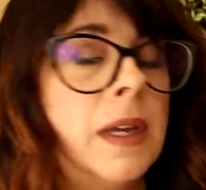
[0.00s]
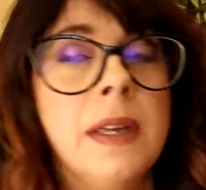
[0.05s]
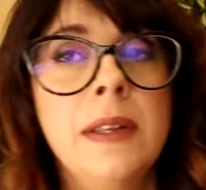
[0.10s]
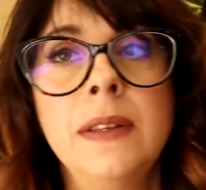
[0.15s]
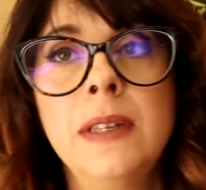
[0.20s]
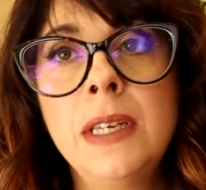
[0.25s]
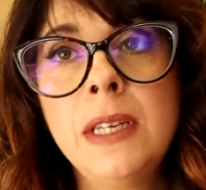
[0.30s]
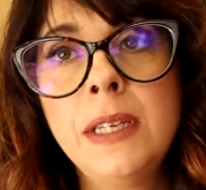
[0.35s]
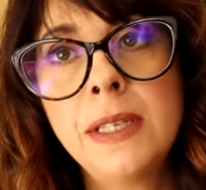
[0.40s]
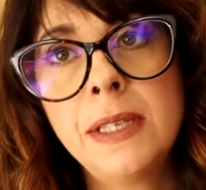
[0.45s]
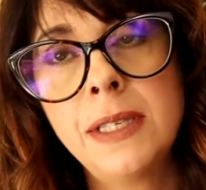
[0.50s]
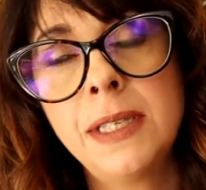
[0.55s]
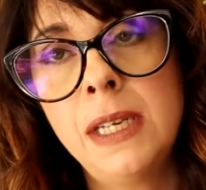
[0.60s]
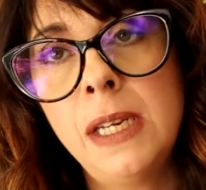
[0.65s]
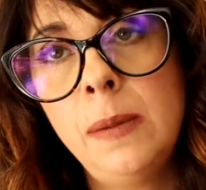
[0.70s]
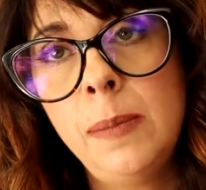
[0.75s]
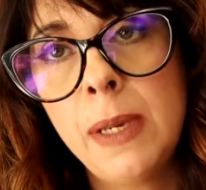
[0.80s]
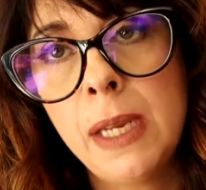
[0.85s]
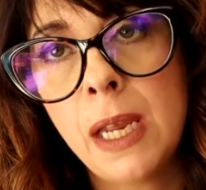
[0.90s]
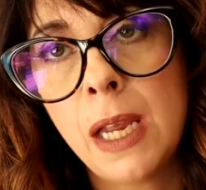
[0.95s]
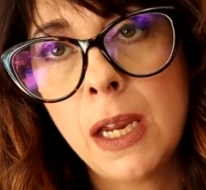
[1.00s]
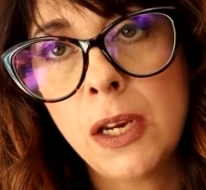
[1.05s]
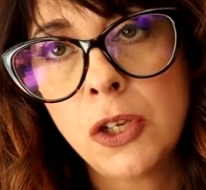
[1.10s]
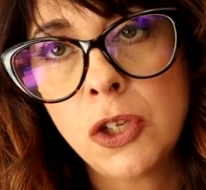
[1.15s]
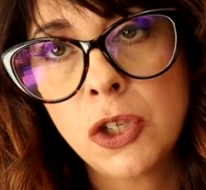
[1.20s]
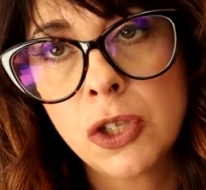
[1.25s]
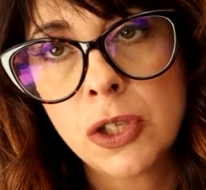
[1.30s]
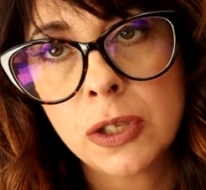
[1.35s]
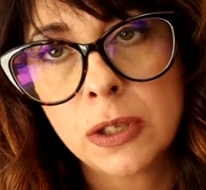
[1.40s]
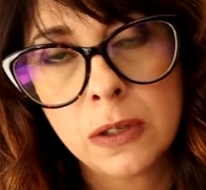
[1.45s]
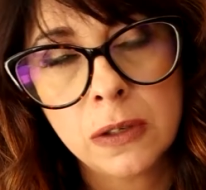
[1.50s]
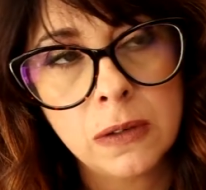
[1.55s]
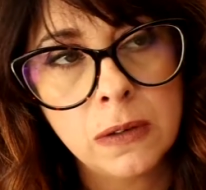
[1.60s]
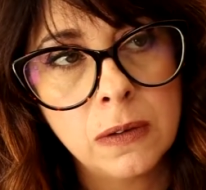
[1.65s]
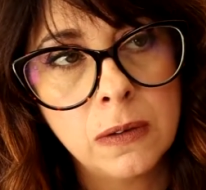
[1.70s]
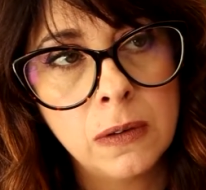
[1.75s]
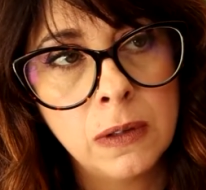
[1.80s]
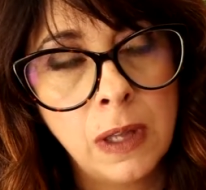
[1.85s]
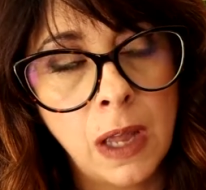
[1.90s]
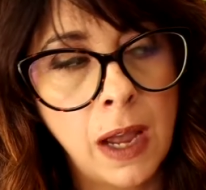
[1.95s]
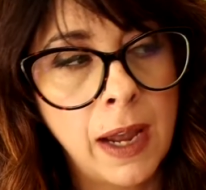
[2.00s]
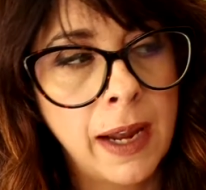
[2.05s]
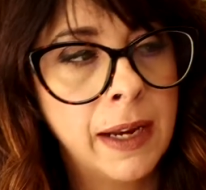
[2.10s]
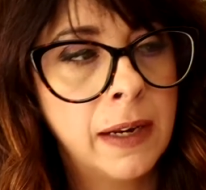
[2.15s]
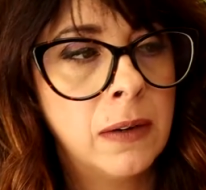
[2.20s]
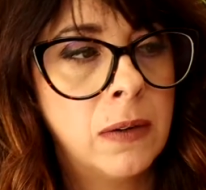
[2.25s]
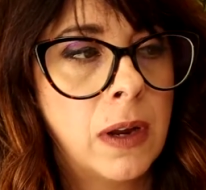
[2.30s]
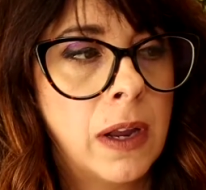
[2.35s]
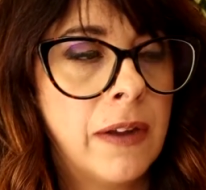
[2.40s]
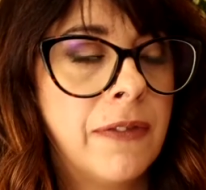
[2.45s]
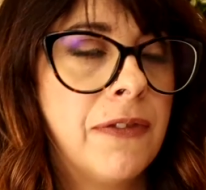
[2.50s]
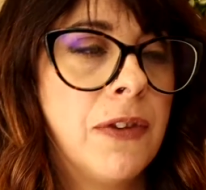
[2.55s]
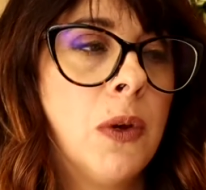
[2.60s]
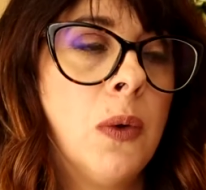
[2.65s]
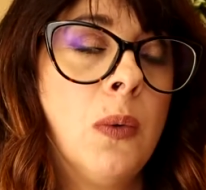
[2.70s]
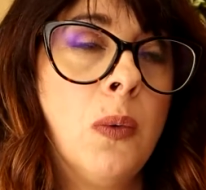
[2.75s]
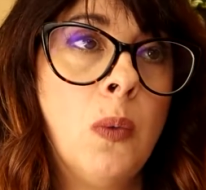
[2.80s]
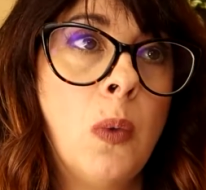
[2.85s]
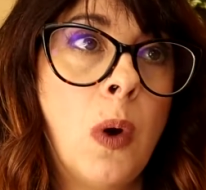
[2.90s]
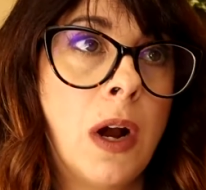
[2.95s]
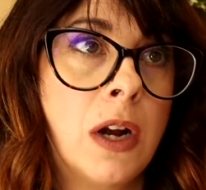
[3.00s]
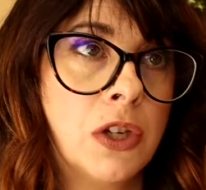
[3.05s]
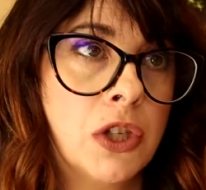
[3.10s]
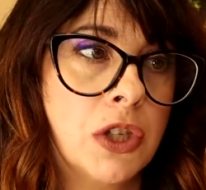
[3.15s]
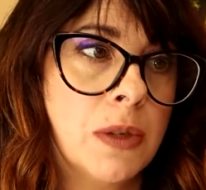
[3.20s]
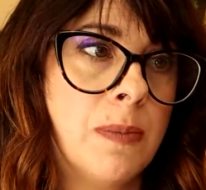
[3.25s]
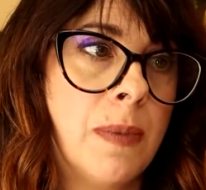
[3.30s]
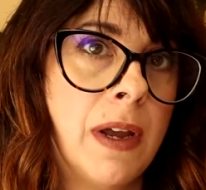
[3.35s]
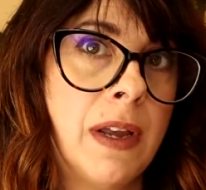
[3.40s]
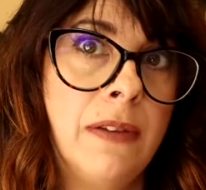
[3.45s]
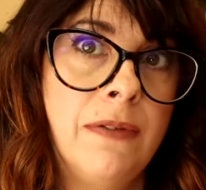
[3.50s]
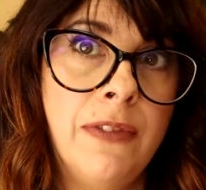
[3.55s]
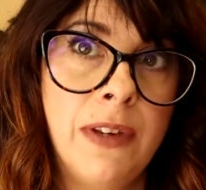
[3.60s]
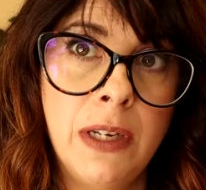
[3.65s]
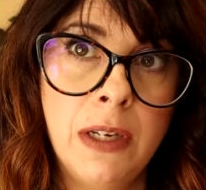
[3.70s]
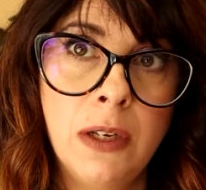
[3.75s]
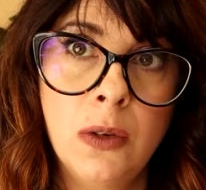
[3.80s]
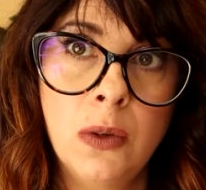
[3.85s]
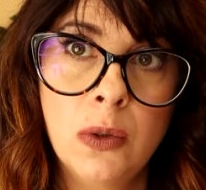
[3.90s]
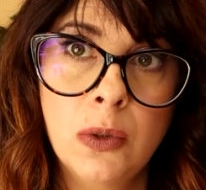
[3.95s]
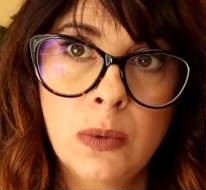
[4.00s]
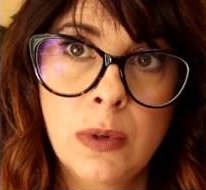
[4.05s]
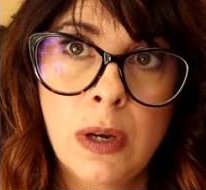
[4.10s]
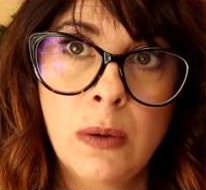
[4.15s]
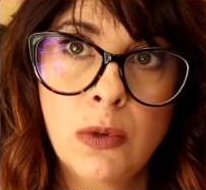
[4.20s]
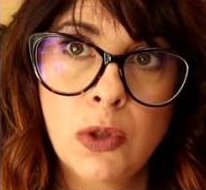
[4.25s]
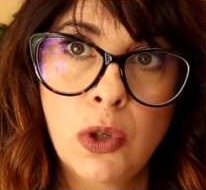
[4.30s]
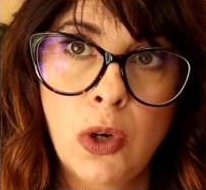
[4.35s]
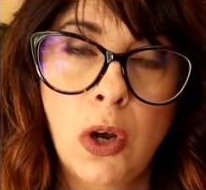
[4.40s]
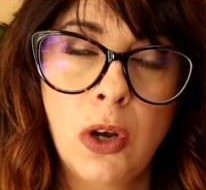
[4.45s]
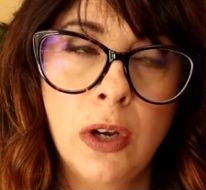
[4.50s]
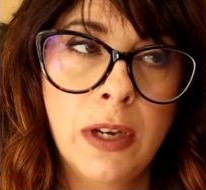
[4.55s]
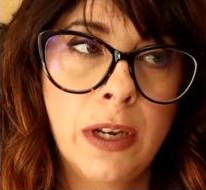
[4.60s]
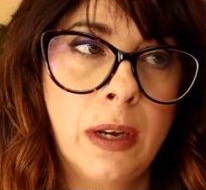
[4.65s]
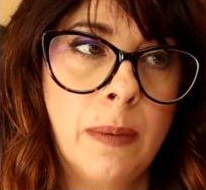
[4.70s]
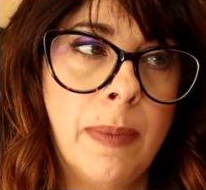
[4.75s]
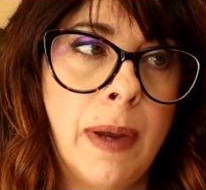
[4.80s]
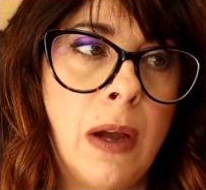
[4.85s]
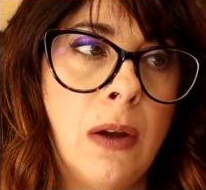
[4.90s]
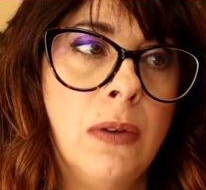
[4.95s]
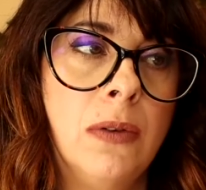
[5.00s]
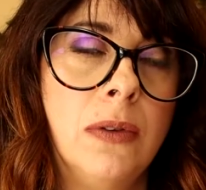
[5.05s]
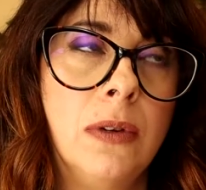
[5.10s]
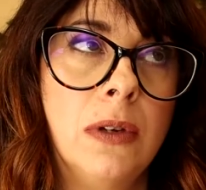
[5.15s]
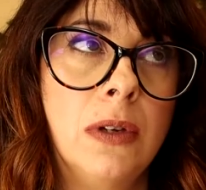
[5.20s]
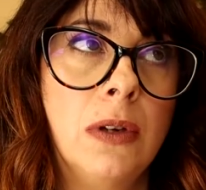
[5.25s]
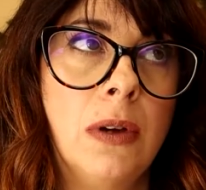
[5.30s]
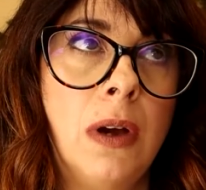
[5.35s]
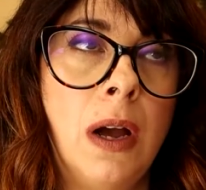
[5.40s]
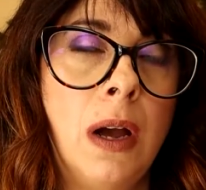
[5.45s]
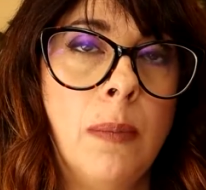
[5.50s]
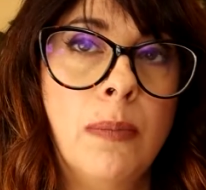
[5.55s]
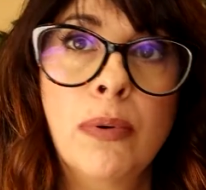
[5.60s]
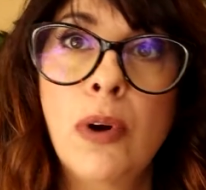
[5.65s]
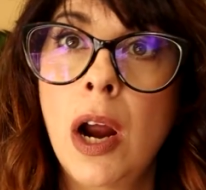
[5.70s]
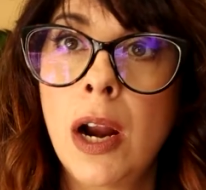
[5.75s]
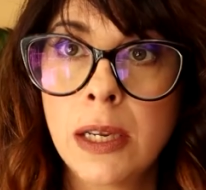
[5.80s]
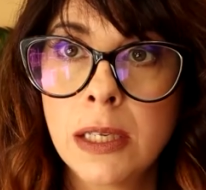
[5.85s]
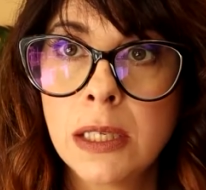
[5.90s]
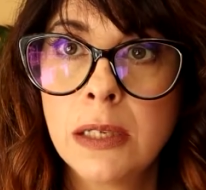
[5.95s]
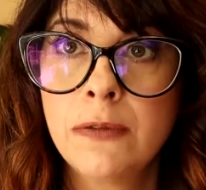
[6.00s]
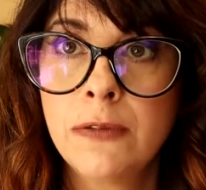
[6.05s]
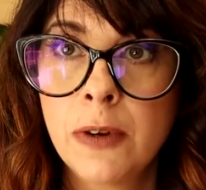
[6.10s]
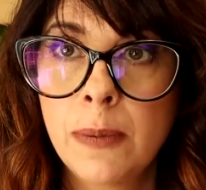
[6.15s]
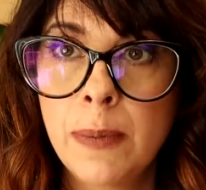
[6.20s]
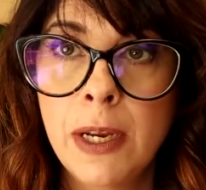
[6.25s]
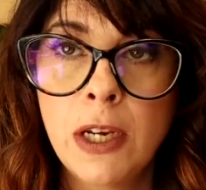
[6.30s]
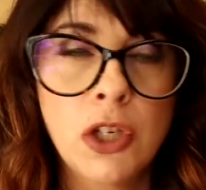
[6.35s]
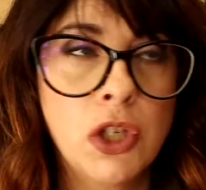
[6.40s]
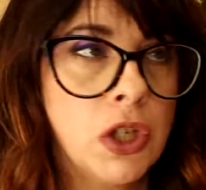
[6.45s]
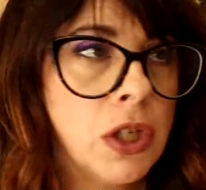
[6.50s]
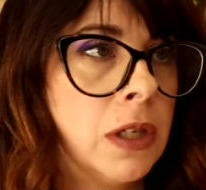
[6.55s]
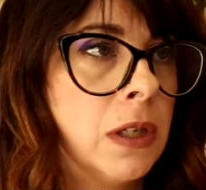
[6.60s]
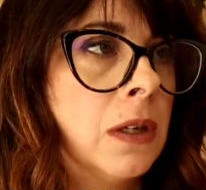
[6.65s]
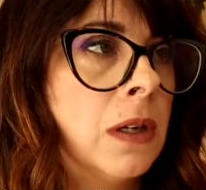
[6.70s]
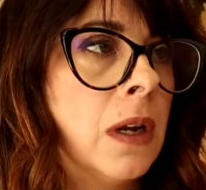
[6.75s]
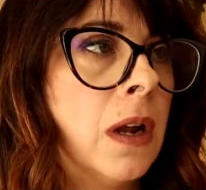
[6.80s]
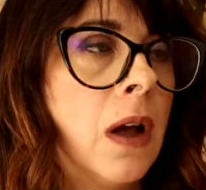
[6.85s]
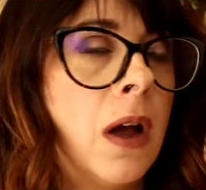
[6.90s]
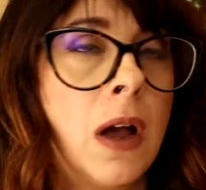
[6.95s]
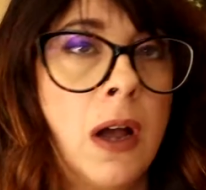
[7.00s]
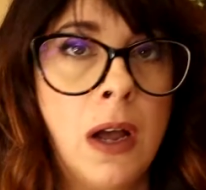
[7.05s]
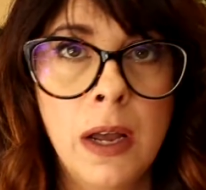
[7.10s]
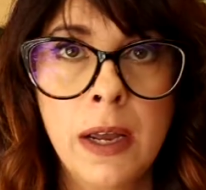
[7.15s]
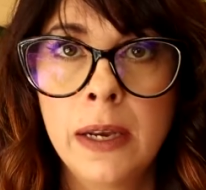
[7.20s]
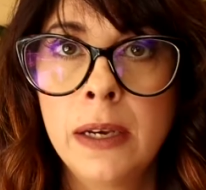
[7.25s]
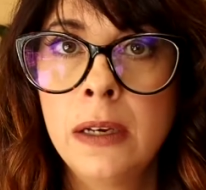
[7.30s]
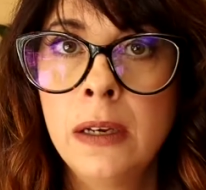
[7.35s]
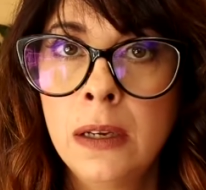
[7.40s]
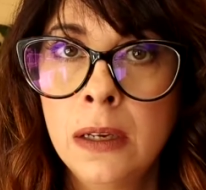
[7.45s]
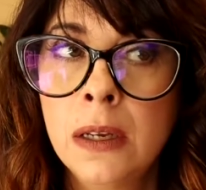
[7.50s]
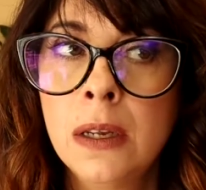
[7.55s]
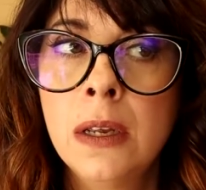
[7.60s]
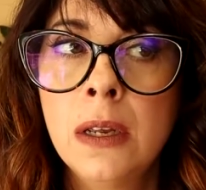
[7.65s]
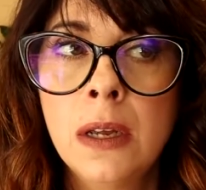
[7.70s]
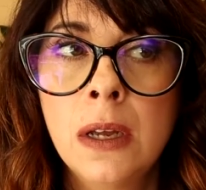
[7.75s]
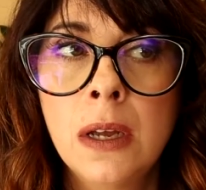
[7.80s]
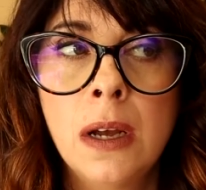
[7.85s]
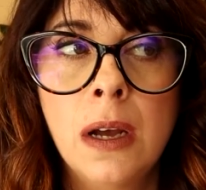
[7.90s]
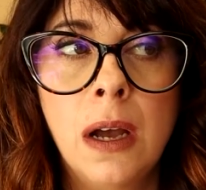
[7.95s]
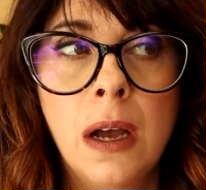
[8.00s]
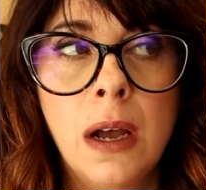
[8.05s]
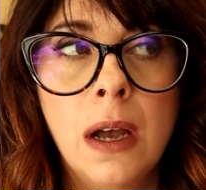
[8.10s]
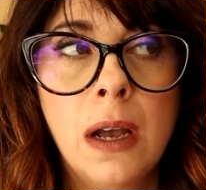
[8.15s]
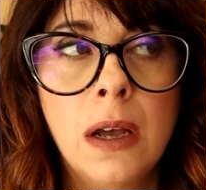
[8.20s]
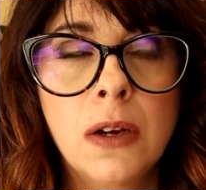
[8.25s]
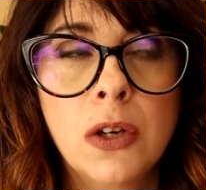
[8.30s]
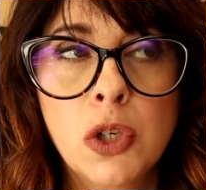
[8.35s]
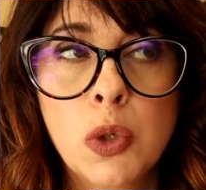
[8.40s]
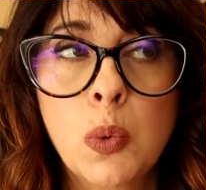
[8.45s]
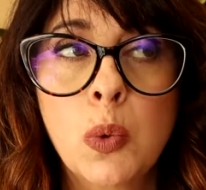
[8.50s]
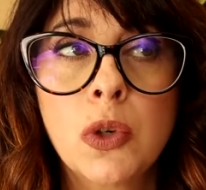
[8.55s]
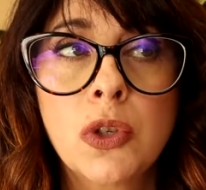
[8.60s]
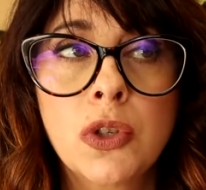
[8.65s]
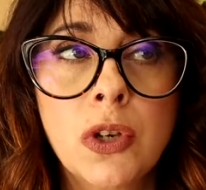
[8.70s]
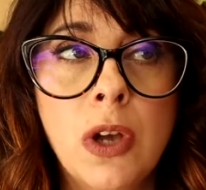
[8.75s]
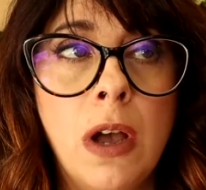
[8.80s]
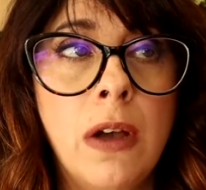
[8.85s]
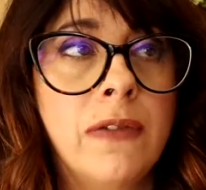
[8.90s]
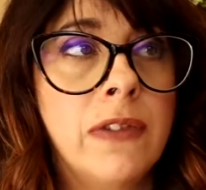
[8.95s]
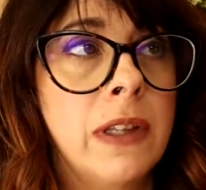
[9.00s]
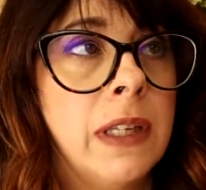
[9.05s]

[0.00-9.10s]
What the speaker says: These TBH line, if you watched my videos when I was talking about product information on Schwarzkopf